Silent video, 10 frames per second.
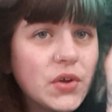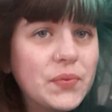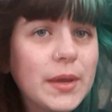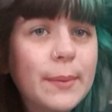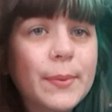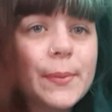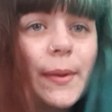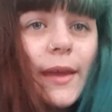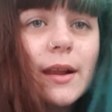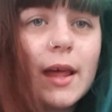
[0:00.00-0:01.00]
off people
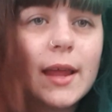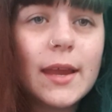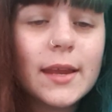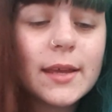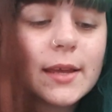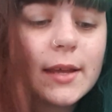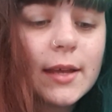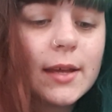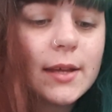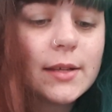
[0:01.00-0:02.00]
being like,
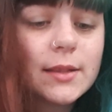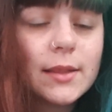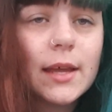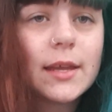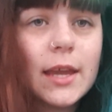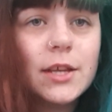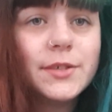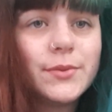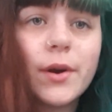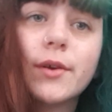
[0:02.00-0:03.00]
that cage
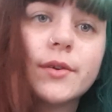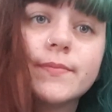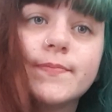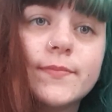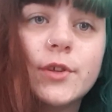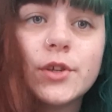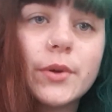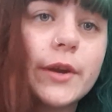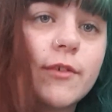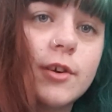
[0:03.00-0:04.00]
is wrong, you're
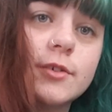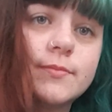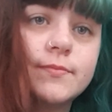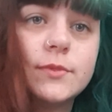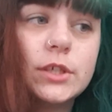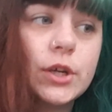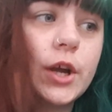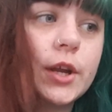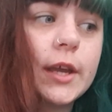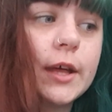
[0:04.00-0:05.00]
doing it wrong, you're
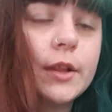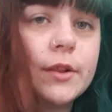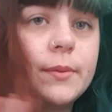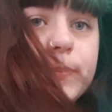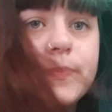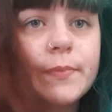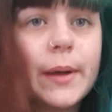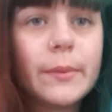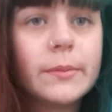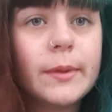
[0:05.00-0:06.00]
gonna kill them, blah
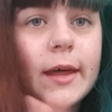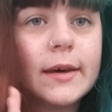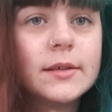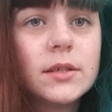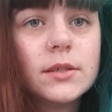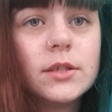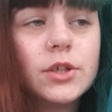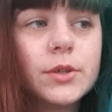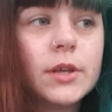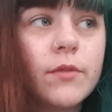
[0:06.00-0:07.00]
blah blah, you're
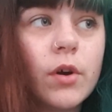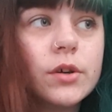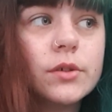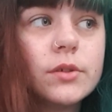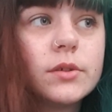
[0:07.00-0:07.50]
doing it wrong.